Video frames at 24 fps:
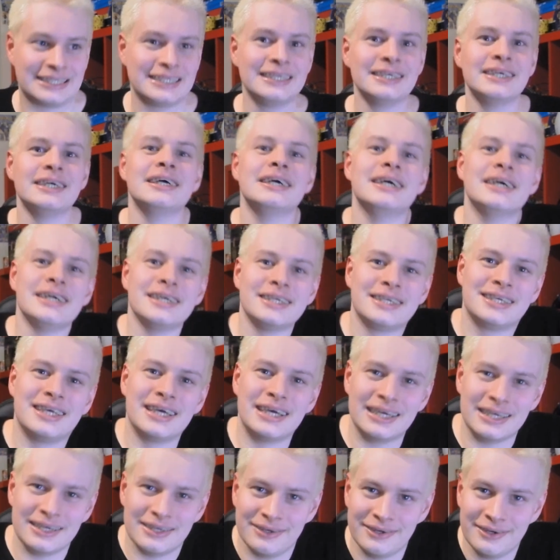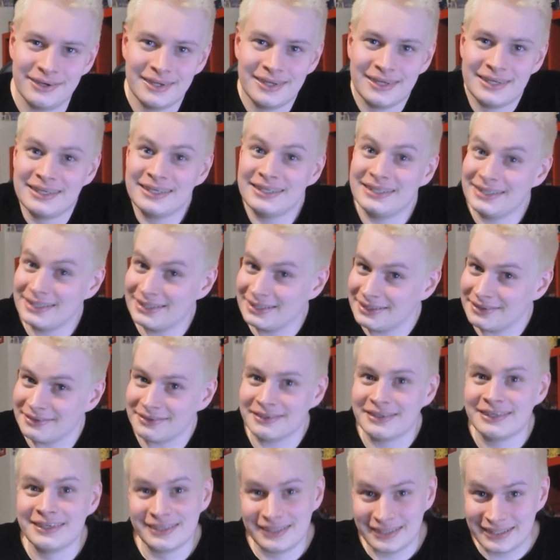So, you
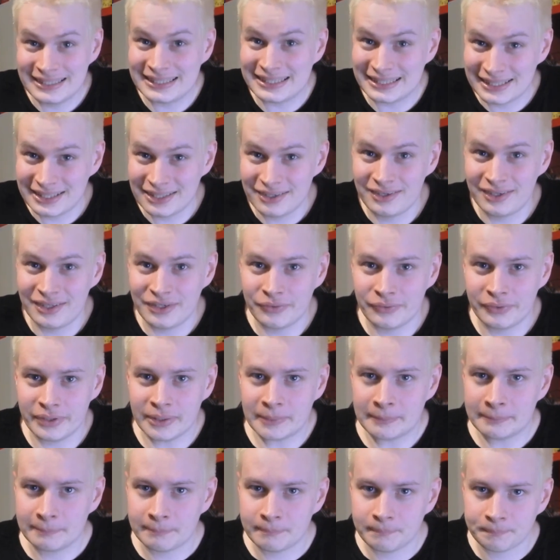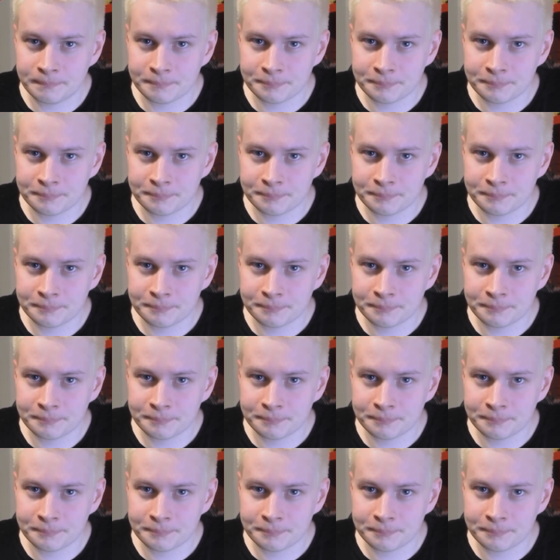know, it's a little annoying.